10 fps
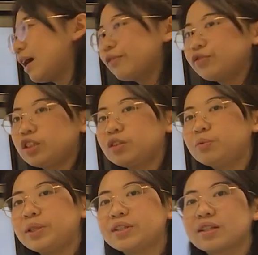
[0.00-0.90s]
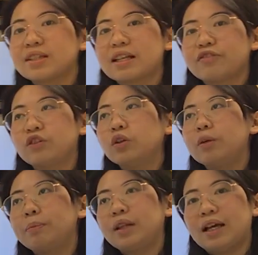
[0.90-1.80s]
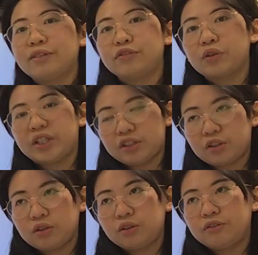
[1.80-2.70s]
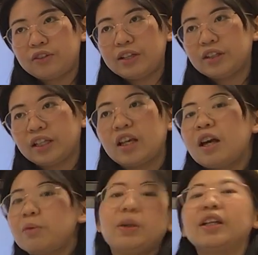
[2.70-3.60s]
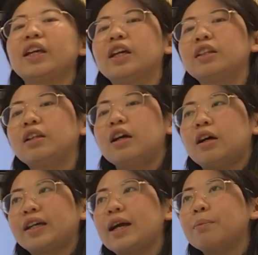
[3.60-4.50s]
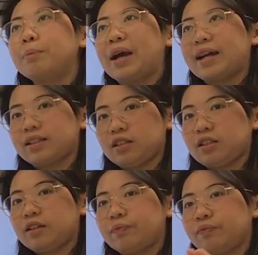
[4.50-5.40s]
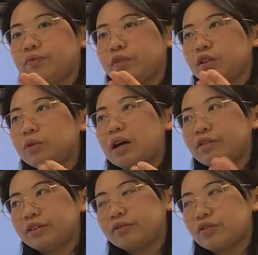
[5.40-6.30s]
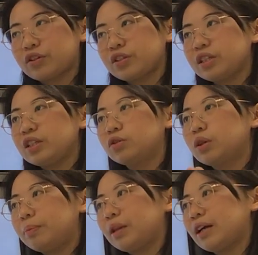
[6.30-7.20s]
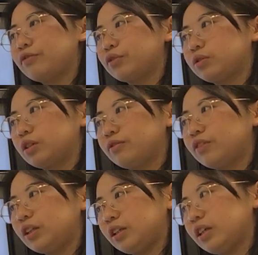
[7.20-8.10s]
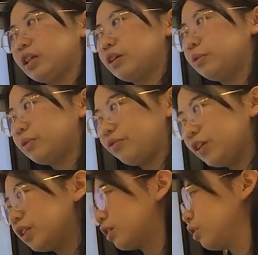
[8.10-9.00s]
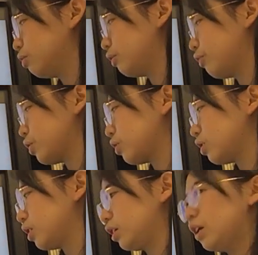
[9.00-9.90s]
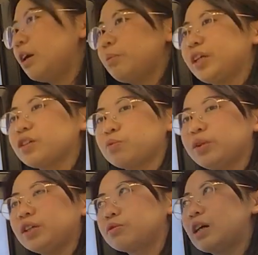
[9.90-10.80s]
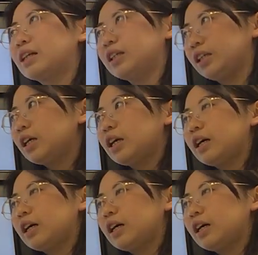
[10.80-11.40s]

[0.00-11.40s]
after we successfully apply for external funding, we can come back to our university to apply for the funding within the university, because we already